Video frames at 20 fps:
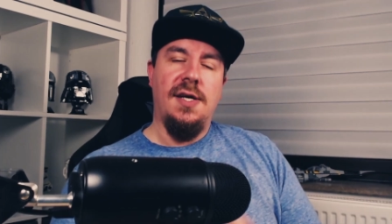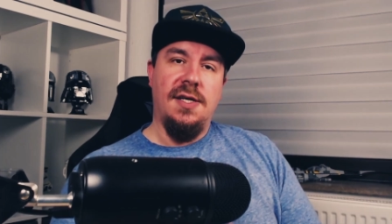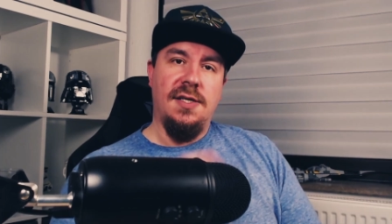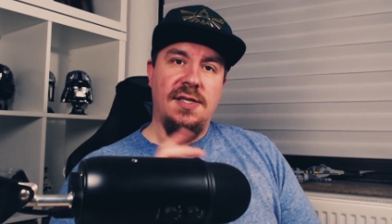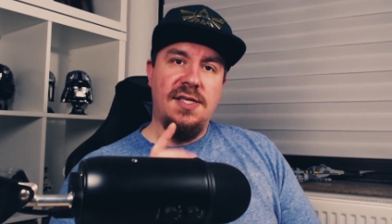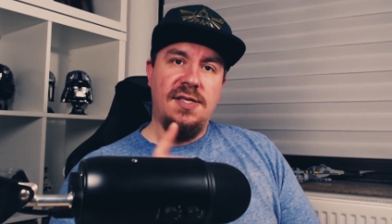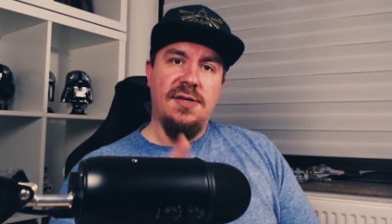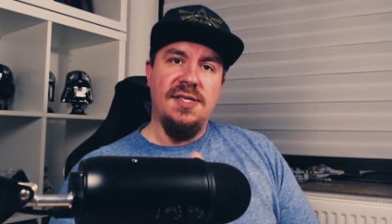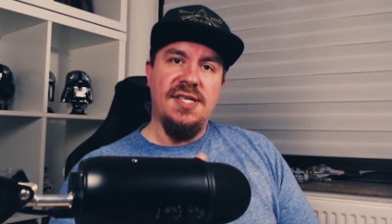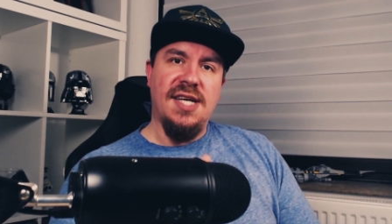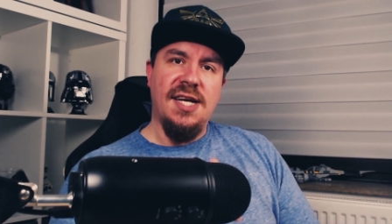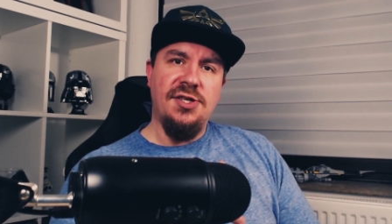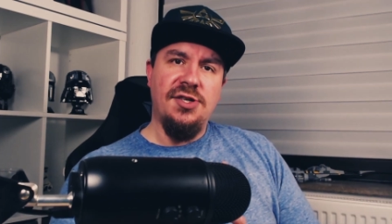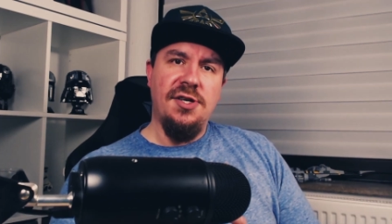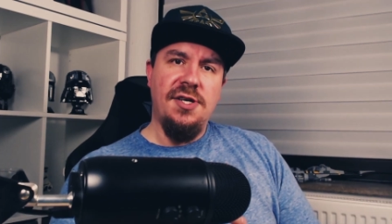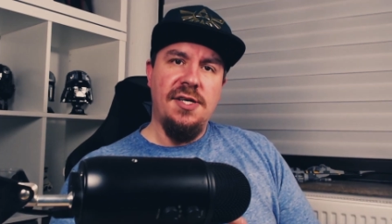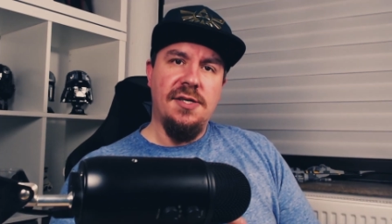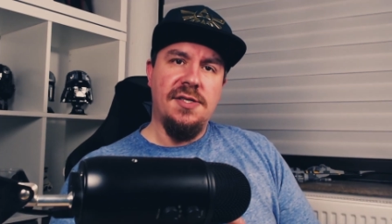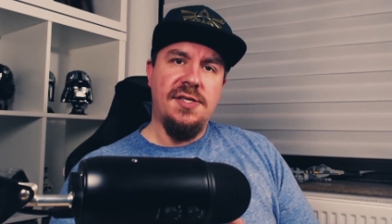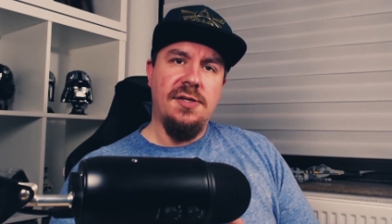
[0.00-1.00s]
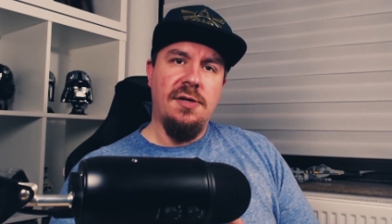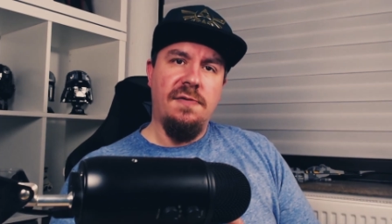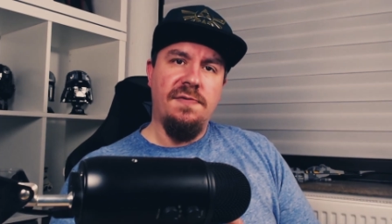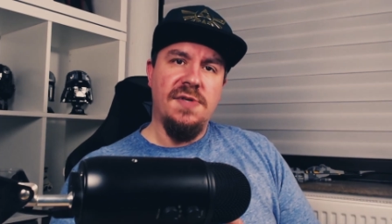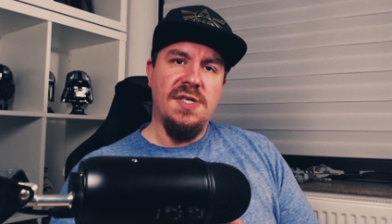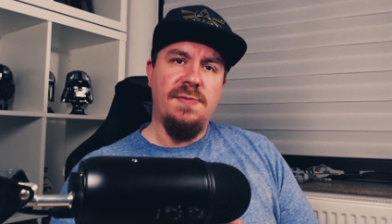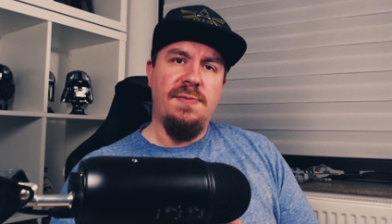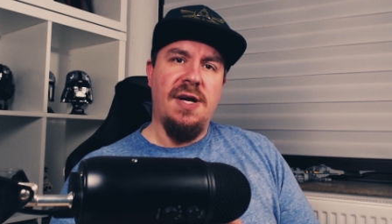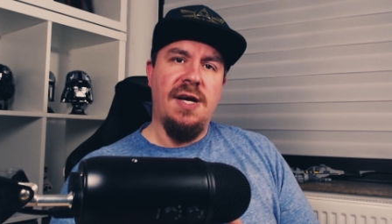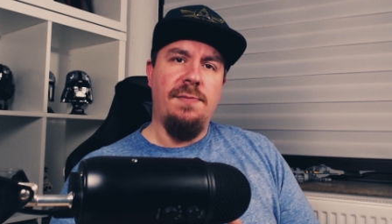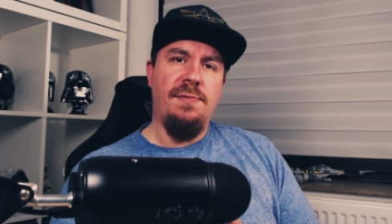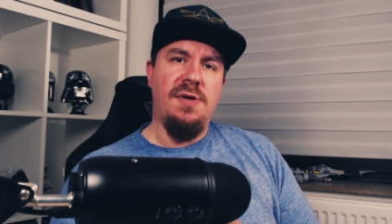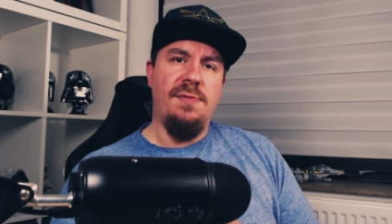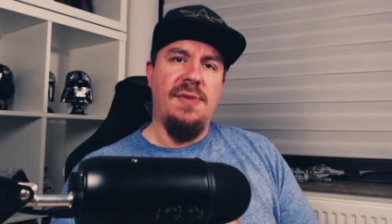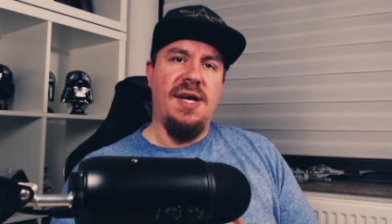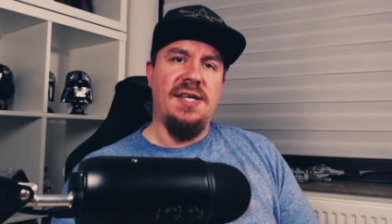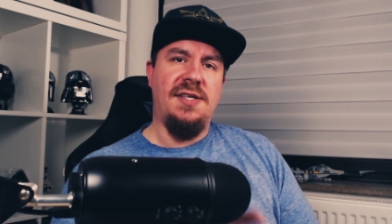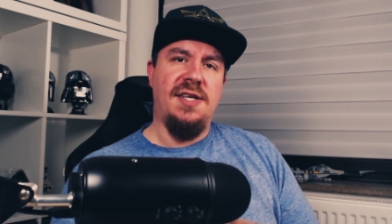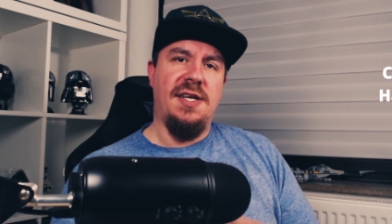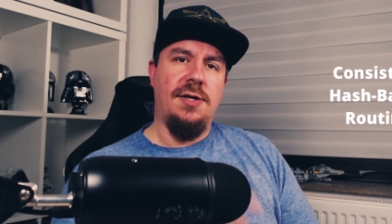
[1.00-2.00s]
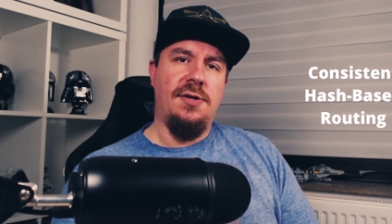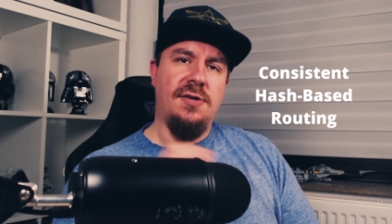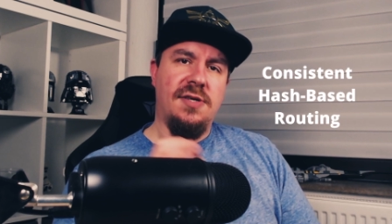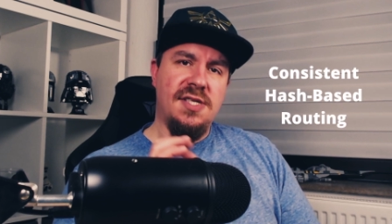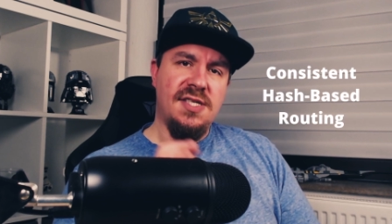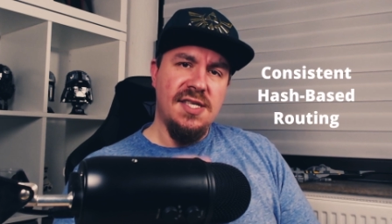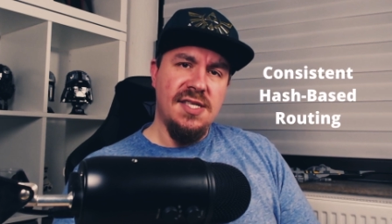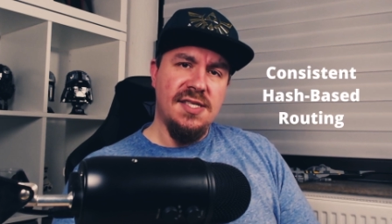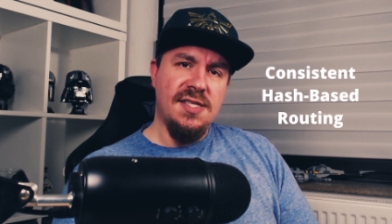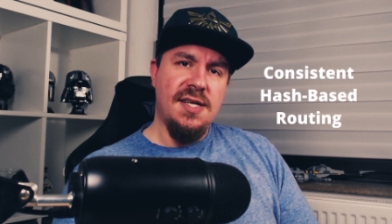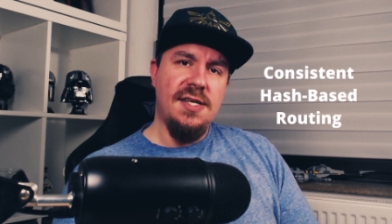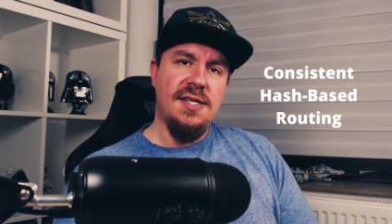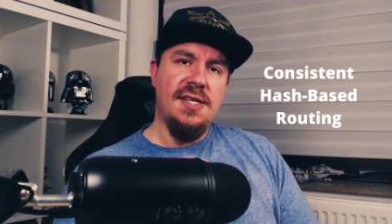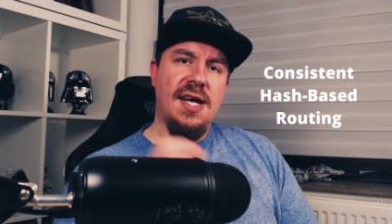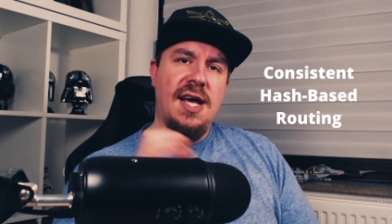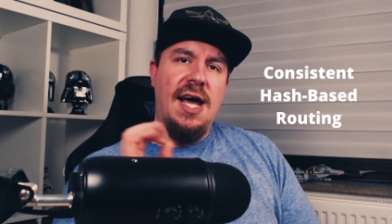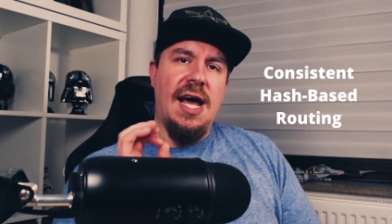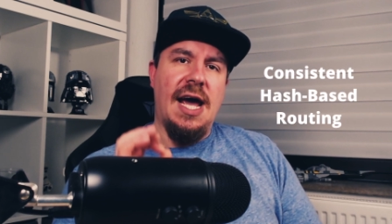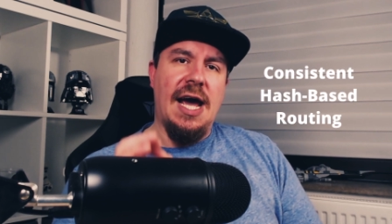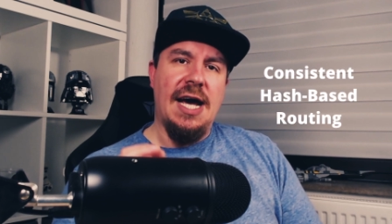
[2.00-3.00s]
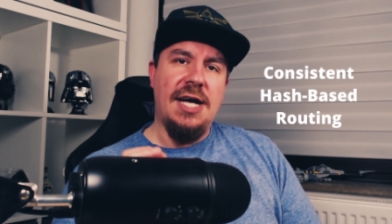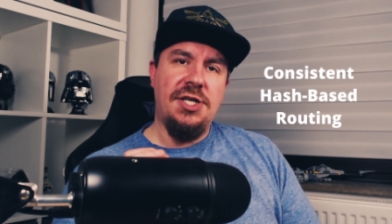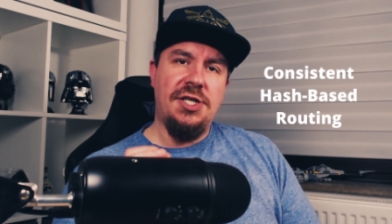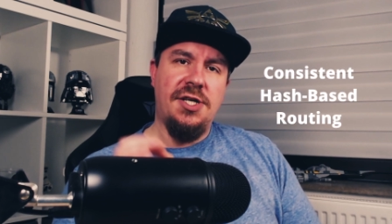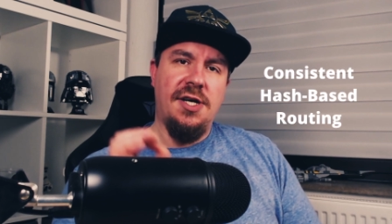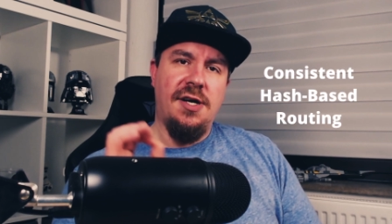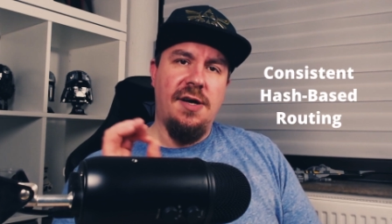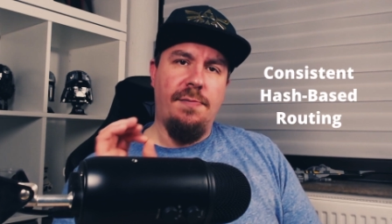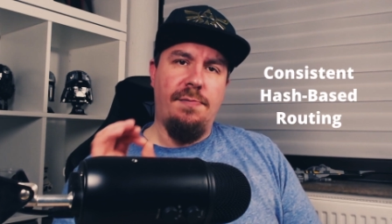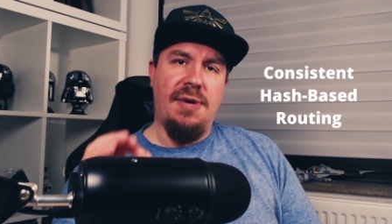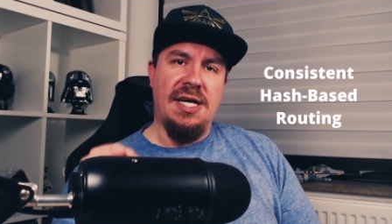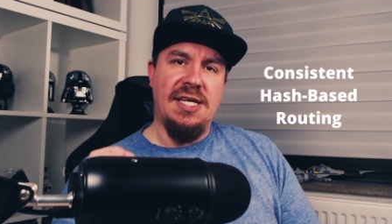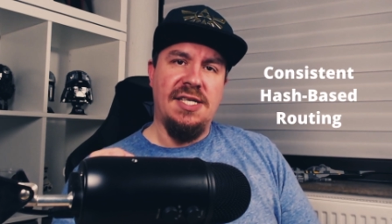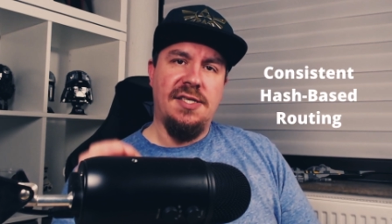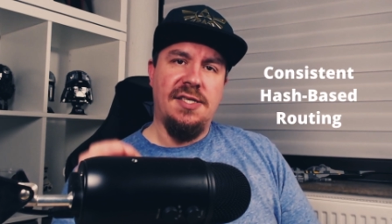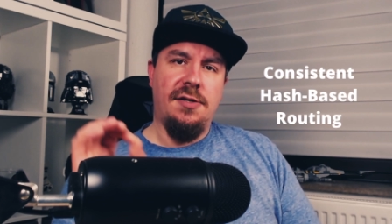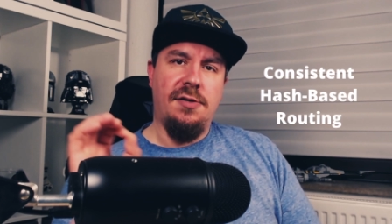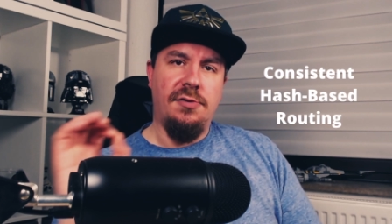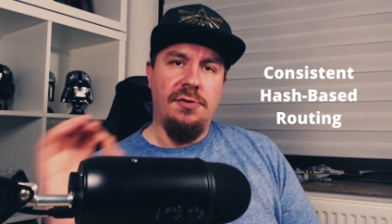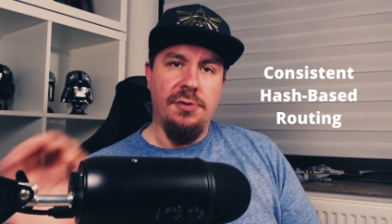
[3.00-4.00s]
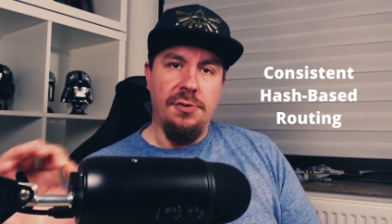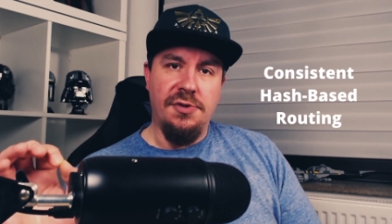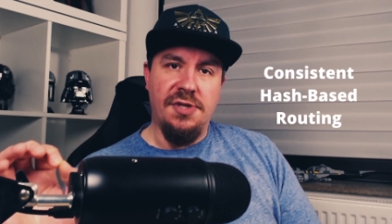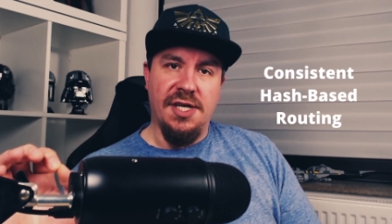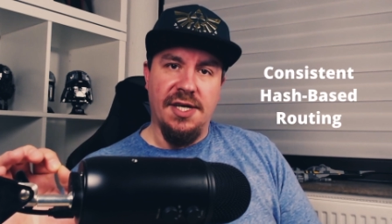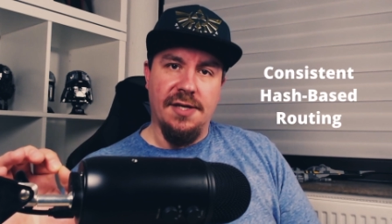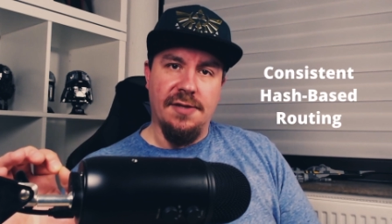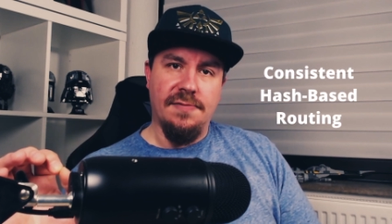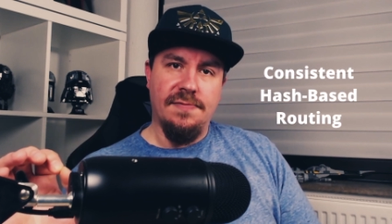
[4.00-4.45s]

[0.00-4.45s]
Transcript: Discord's engineers solved this by implementing consistent hash-based routing.